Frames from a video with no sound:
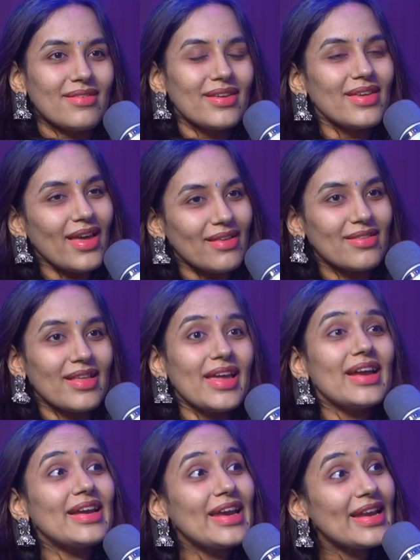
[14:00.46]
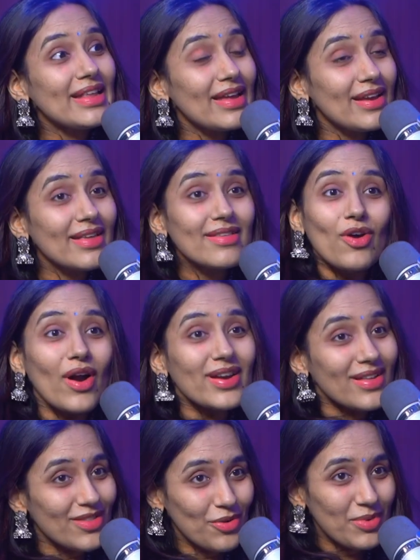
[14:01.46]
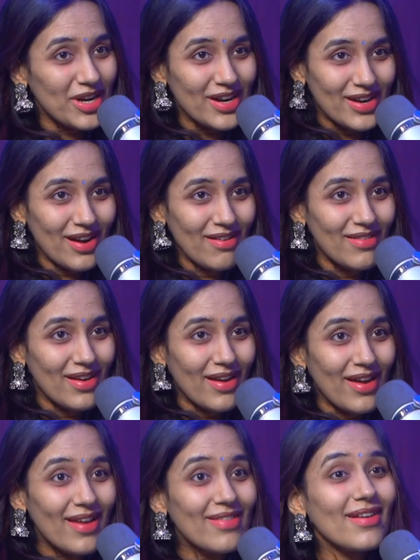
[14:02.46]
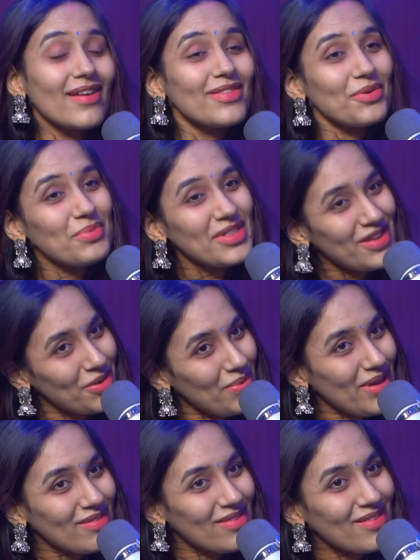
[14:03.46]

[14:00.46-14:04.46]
Yes, it is not consumed in India. It's consumed in the US.